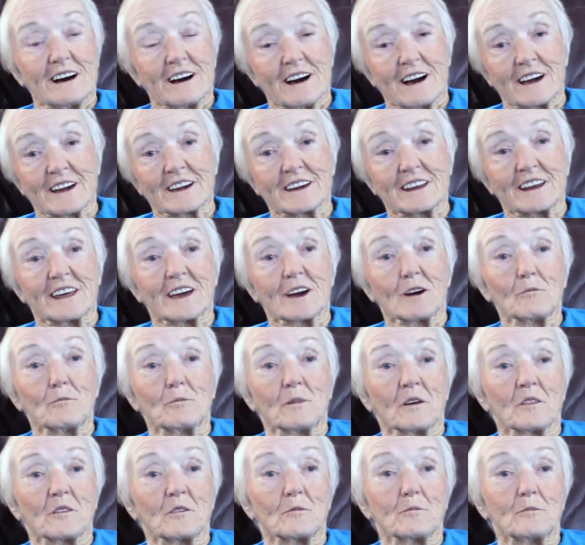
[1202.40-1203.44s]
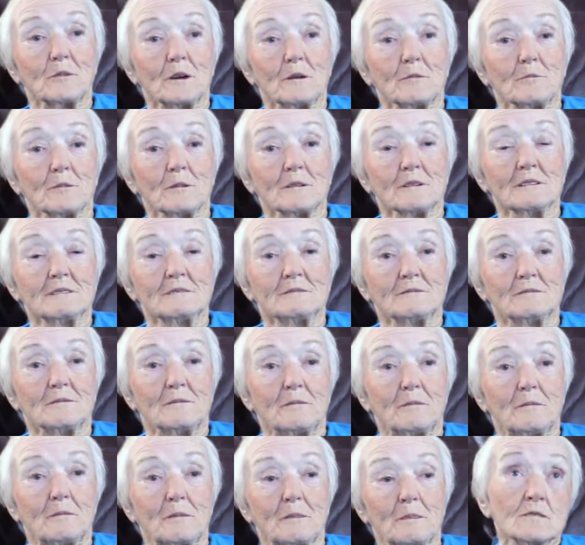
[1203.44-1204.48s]
I could help other people.
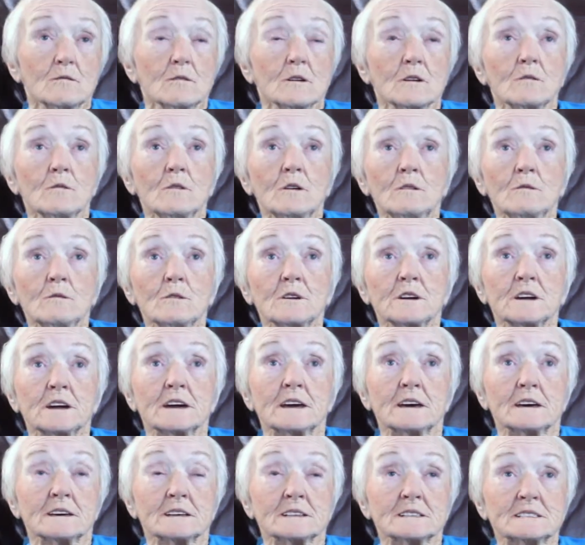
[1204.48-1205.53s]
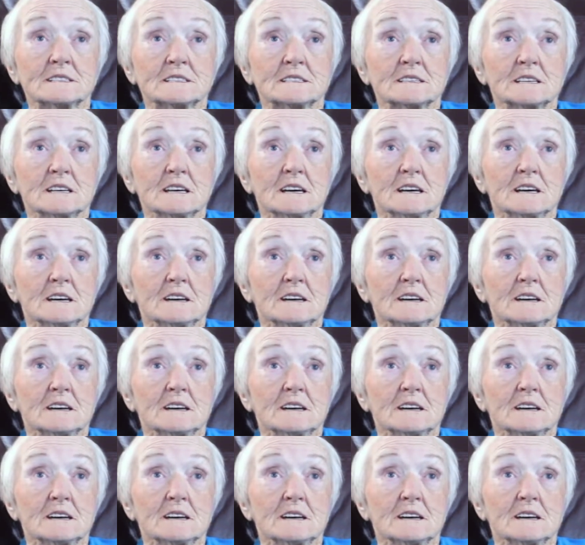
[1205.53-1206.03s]
When we were kids,